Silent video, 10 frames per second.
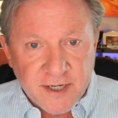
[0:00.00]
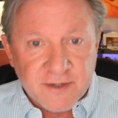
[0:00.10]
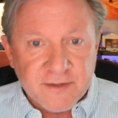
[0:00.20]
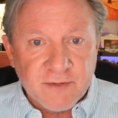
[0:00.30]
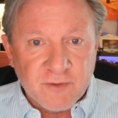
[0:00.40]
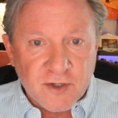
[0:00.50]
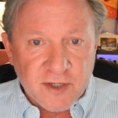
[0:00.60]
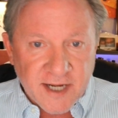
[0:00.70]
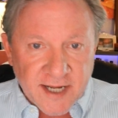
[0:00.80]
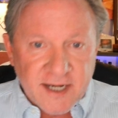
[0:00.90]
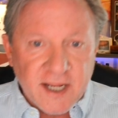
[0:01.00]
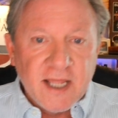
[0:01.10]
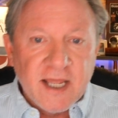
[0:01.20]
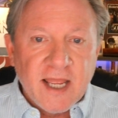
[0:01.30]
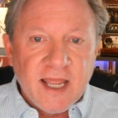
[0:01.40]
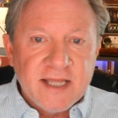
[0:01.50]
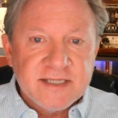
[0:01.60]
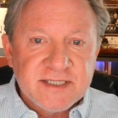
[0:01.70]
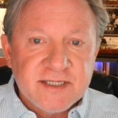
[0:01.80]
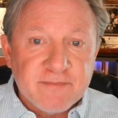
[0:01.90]
here that we're looking at,
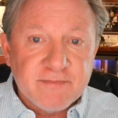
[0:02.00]
is